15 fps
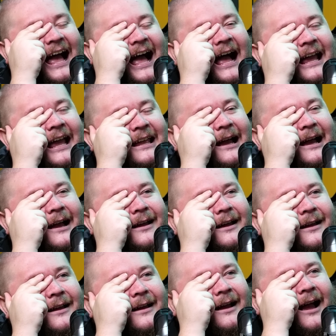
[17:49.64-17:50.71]
I
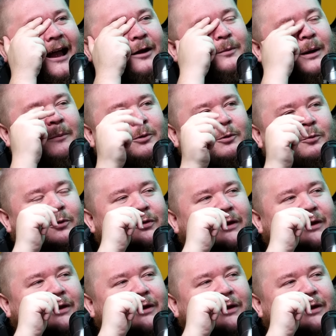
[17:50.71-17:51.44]
uh, I remember one